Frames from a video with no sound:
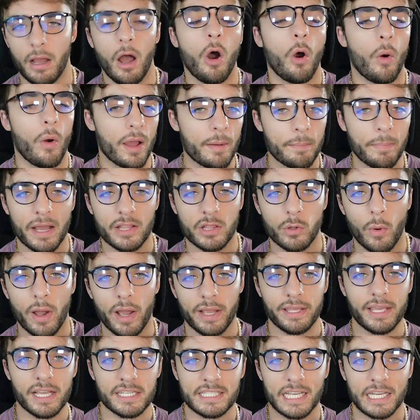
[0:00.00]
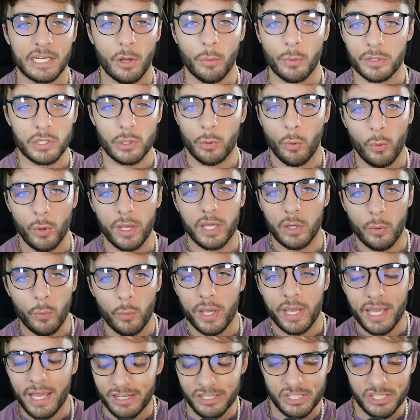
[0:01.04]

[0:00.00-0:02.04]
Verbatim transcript: Oh, and by the way, yes, I know it's oui oui.